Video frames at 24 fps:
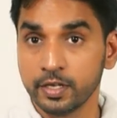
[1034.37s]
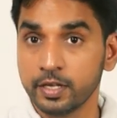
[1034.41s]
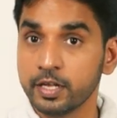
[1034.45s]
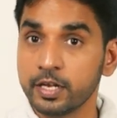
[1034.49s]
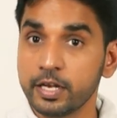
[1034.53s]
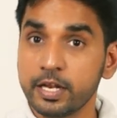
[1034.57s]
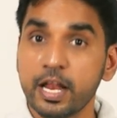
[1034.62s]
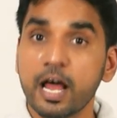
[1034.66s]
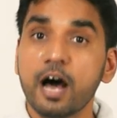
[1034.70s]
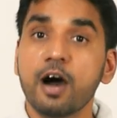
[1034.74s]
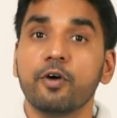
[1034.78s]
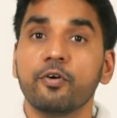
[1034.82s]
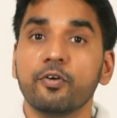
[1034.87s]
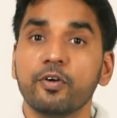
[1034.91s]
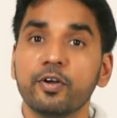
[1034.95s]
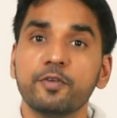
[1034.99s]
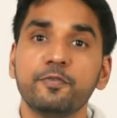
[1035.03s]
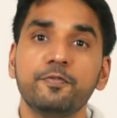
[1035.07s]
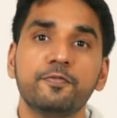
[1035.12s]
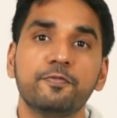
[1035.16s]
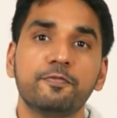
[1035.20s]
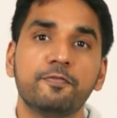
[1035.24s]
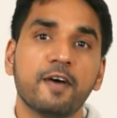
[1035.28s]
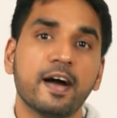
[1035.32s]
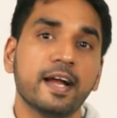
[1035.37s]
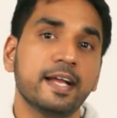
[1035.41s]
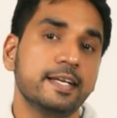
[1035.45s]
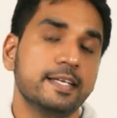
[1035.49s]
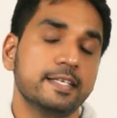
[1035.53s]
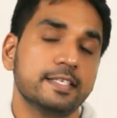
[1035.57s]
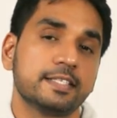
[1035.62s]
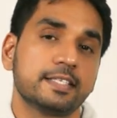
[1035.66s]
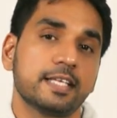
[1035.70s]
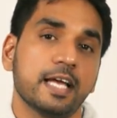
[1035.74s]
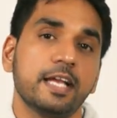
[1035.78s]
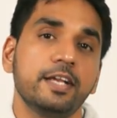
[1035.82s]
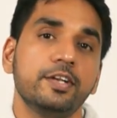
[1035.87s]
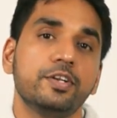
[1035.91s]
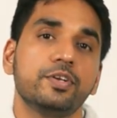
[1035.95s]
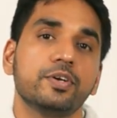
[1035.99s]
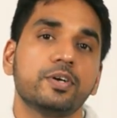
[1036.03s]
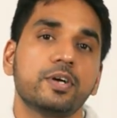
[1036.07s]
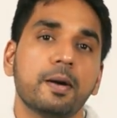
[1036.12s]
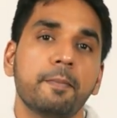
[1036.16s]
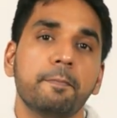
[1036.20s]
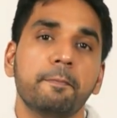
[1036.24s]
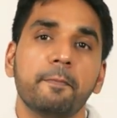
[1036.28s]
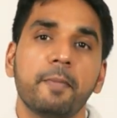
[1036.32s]
Now, if I decide to
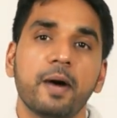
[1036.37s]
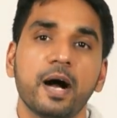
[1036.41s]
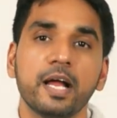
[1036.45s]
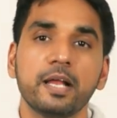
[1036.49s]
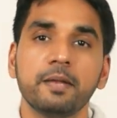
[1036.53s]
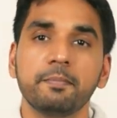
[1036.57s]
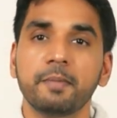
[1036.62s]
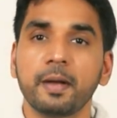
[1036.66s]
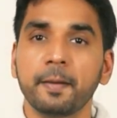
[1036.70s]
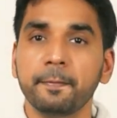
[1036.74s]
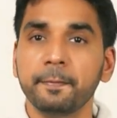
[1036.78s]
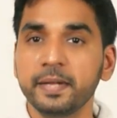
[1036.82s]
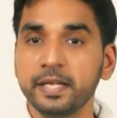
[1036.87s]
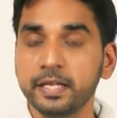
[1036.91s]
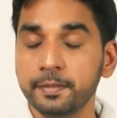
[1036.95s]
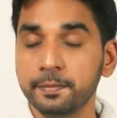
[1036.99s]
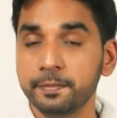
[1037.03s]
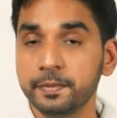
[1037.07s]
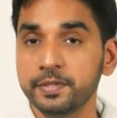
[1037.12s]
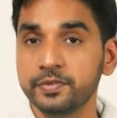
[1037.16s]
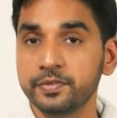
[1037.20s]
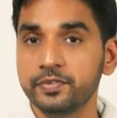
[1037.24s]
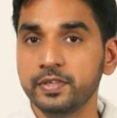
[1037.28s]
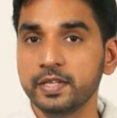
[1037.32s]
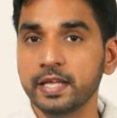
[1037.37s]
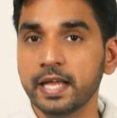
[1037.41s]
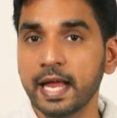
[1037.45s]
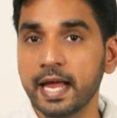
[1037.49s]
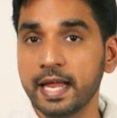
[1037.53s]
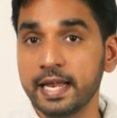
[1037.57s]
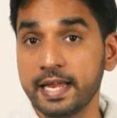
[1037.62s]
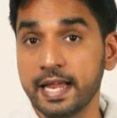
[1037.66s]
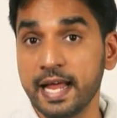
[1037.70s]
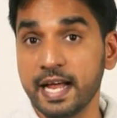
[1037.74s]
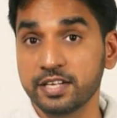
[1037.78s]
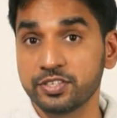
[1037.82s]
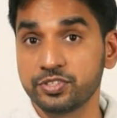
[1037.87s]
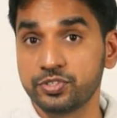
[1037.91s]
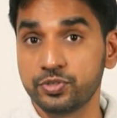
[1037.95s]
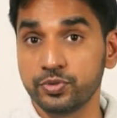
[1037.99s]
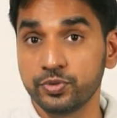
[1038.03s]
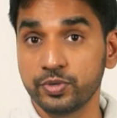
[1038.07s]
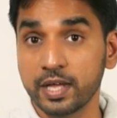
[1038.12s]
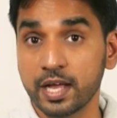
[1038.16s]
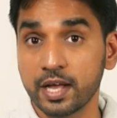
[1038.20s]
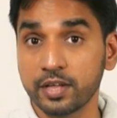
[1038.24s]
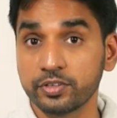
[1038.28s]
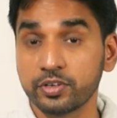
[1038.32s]
combine my mini P C and N A S
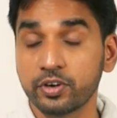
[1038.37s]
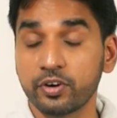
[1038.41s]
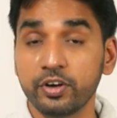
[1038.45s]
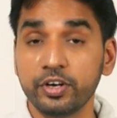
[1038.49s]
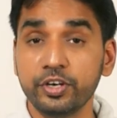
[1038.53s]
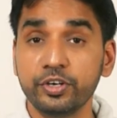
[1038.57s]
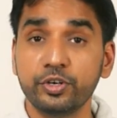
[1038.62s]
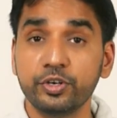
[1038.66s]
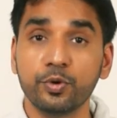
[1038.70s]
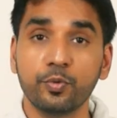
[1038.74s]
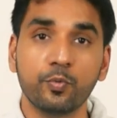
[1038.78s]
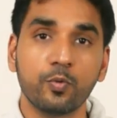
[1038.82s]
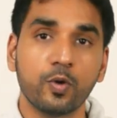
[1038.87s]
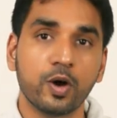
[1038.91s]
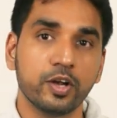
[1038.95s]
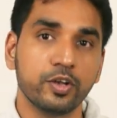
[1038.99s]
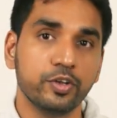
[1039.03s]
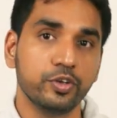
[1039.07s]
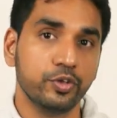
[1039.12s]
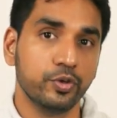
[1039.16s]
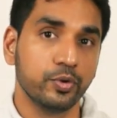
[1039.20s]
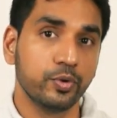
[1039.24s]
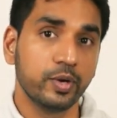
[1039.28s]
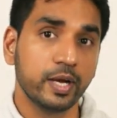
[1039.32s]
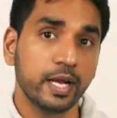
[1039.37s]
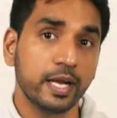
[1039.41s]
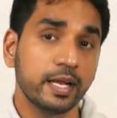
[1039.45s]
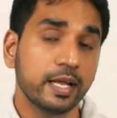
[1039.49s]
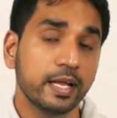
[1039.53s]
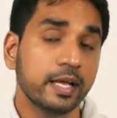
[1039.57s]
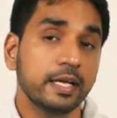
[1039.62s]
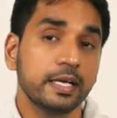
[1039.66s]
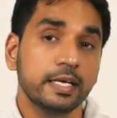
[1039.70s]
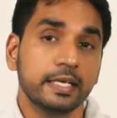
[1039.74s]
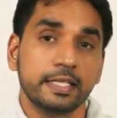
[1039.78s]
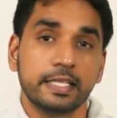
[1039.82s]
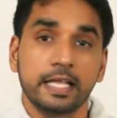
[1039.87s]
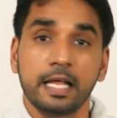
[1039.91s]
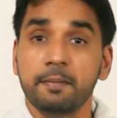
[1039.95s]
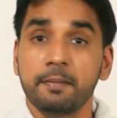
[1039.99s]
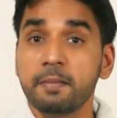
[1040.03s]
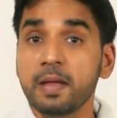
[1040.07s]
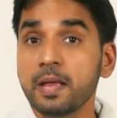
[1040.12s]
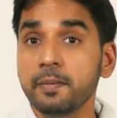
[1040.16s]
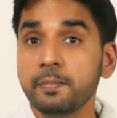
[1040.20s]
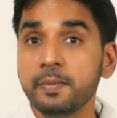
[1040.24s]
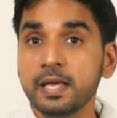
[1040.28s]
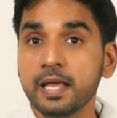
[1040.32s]
together into one unit, then
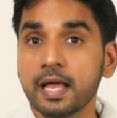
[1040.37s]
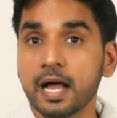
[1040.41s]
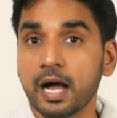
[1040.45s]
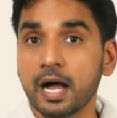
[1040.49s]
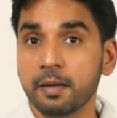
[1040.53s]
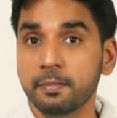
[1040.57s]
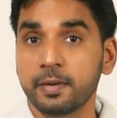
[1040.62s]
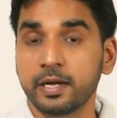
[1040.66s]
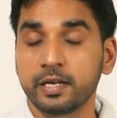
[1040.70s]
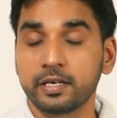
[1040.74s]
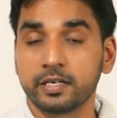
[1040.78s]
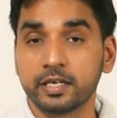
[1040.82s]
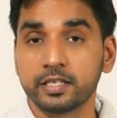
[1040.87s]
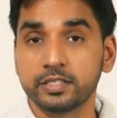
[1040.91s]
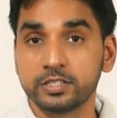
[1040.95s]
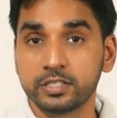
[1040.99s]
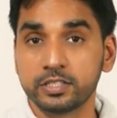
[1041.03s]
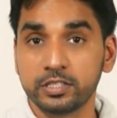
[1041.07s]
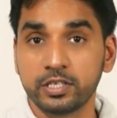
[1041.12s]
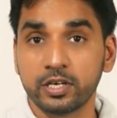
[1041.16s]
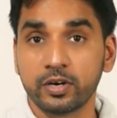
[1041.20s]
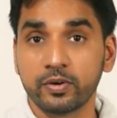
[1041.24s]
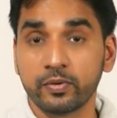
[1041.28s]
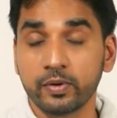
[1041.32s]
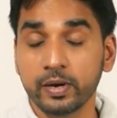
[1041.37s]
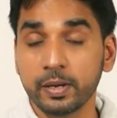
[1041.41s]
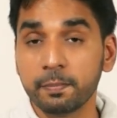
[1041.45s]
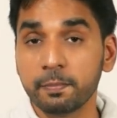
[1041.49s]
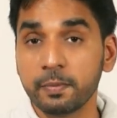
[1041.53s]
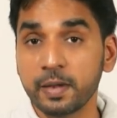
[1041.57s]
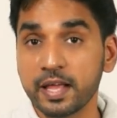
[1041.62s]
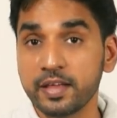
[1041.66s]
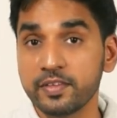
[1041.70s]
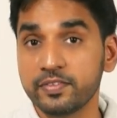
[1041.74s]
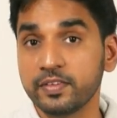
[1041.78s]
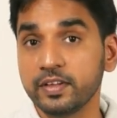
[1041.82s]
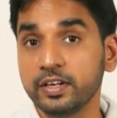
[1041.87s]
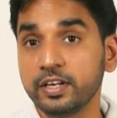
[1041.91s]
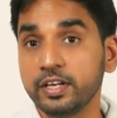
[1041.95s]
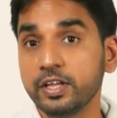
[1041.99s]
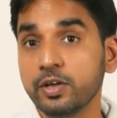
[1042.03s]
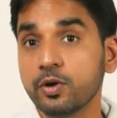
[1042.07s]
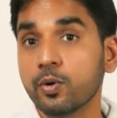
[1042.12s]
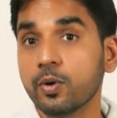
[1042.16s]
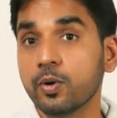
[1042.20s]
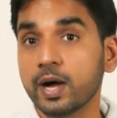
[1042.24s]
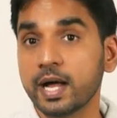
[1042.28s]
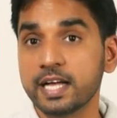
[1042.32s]
maybe I might consider replacing
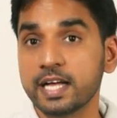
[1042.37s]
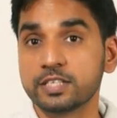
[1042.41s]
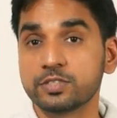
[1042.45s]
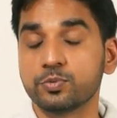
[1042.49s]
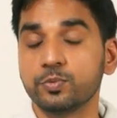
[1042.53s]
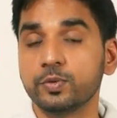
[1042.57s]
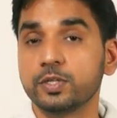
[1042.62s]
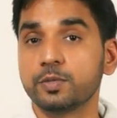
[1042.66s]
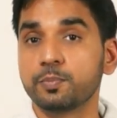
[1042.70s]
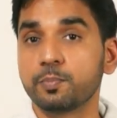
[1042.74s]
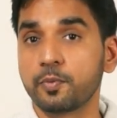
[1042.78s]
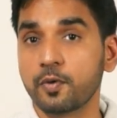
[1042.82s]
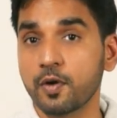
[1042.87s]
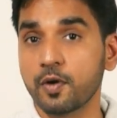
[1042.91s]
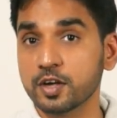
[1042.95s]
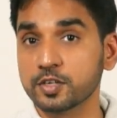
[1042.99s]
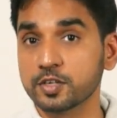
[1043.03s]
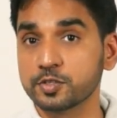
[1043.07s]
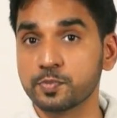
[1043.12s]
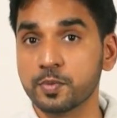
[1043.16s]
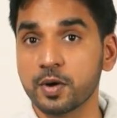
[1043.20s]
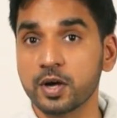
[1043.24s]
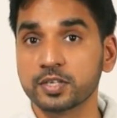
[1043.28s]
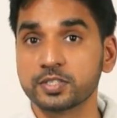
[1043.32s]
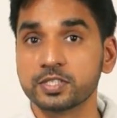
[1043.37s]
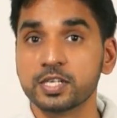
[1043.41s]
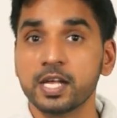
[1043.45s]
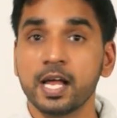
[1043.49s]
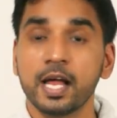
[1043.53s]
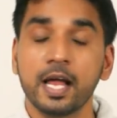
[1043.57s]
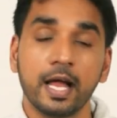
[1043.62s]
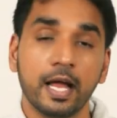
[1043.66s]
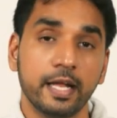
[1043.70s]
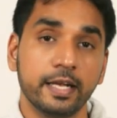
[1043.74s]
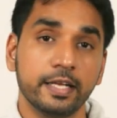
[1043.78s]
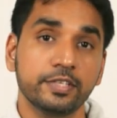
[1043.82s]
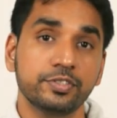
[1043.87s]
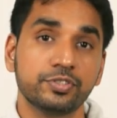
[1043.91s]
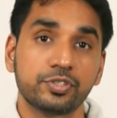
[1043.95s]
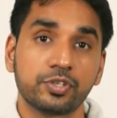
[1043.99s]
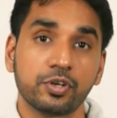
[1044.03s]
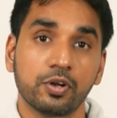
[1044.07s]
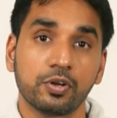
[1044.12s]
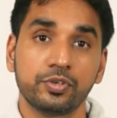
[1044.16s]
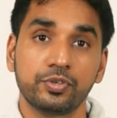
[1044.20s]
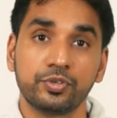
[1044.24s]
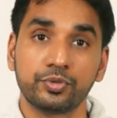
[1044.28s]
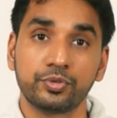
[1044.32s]
T O S with Proxmox and
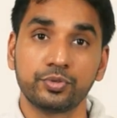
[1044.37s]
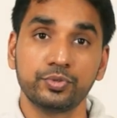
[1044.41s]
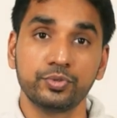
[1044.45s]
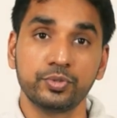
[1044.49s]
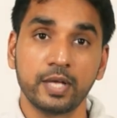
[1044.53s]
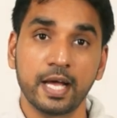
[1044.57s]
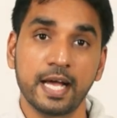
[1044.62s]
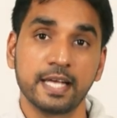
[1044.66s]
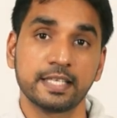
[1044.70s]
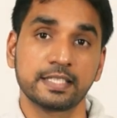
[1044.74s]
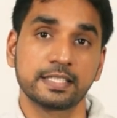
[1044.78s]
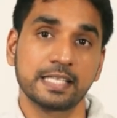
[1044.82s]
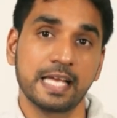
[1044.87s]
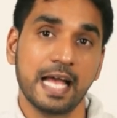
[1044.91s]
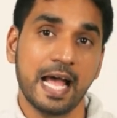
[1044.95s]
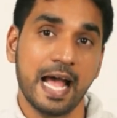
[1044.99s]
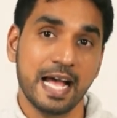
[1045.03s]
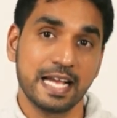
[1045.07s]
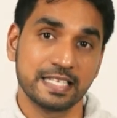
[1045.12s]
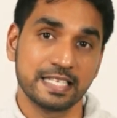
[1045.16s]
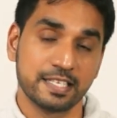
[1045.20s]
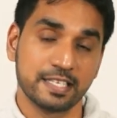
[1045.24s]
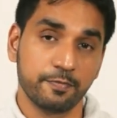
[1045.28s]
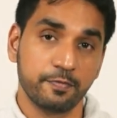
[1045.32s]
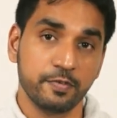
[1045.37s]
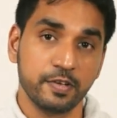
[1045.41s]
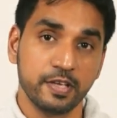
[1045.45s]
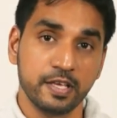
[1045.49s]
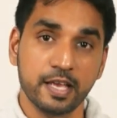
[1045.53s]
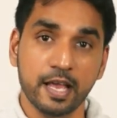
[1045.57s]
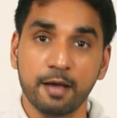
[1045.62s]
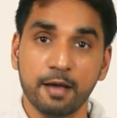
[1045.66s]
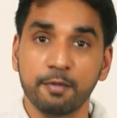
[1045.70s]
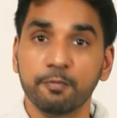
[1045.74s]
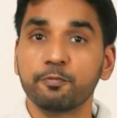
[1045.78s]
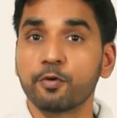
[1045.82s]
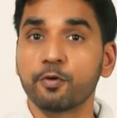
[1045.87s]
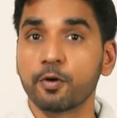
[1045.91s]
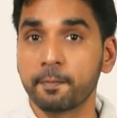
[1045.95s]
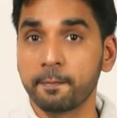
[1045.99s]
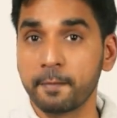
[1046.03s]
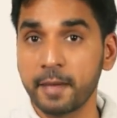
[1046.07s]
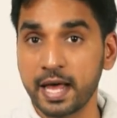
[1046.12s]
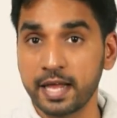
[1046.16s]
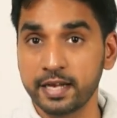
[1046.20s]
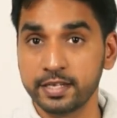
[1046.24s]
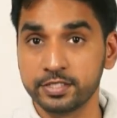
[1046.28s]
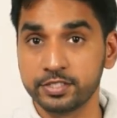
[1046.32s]
install TrueNAS as a V M for
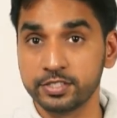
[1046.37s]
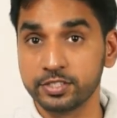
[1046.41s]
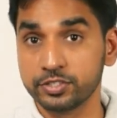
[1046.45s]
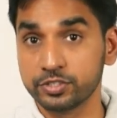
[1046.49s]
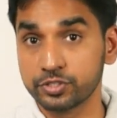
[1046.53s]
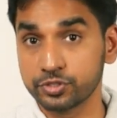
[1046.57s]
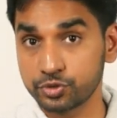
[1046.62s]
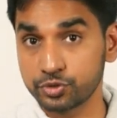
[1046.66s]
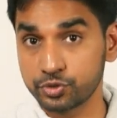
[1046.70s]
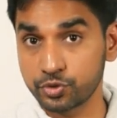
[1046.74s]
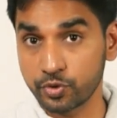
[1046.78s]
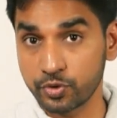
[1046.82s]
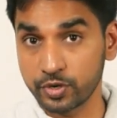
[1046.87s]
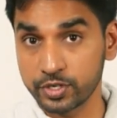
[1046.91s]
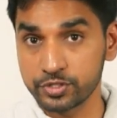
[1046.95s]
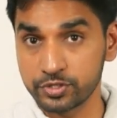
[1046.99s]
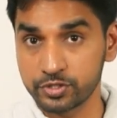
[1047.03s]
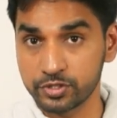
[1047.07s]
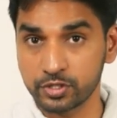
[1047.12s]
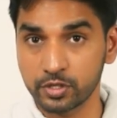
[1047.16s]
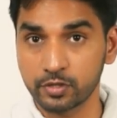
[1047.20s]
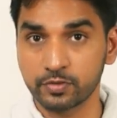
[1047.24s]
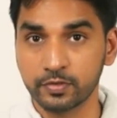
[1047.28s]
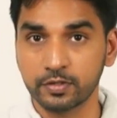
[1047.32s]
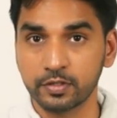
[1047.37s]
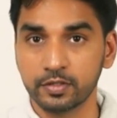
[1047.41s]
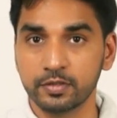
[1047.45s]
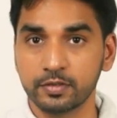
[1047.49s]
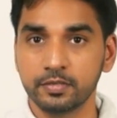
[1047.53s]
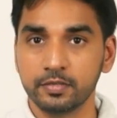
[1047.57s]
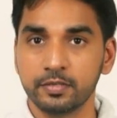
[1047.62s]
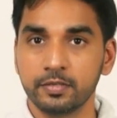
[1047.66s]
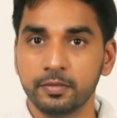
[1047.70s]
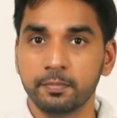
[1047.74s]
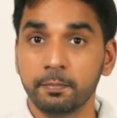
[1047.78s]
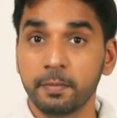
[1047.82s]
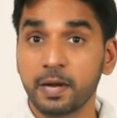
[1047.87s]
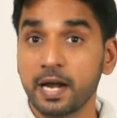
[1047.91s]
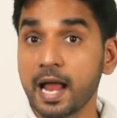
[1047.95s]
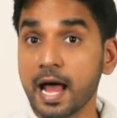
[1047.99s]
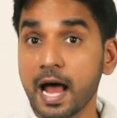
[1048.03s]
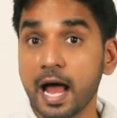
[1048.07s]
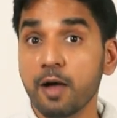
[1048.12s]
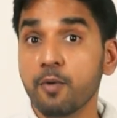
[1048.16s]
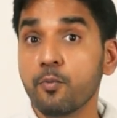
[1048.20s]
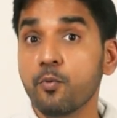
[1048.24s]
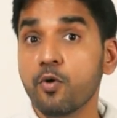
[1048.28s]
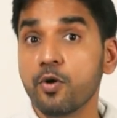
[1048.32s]
managing the storage server. But
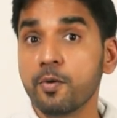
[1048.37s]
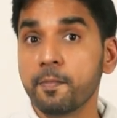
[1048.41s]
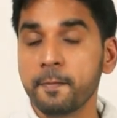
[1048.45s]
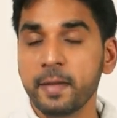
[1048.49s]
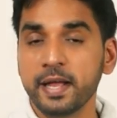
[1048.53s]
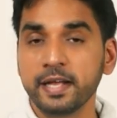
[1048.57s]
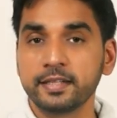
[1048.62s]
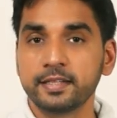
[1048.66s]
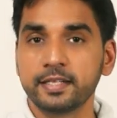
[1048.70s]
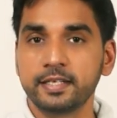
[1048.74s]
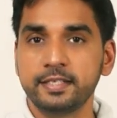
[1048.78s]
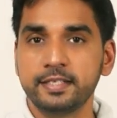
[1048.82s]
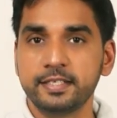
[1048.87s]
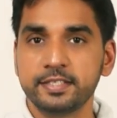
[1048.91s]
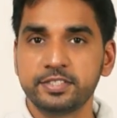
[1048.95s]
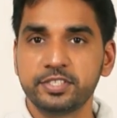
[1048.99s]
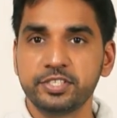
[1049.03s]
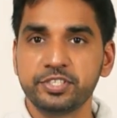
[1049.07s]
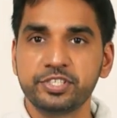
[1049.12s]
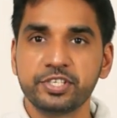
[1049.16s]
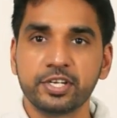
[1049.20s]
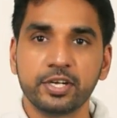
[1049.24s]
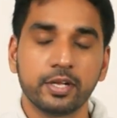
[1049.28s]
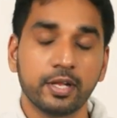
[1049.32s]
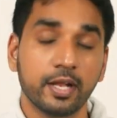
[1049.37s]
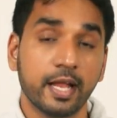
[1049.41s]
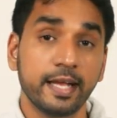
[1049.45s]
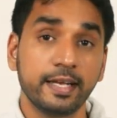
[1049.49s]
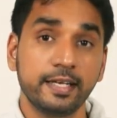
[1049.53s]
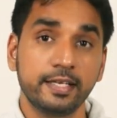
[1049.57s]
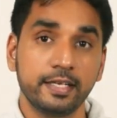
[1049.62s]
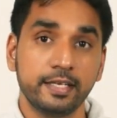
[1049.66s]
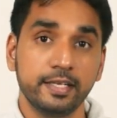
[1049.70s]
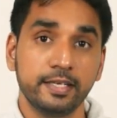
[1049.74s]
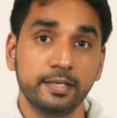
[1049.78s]
I won't make that decision lightly,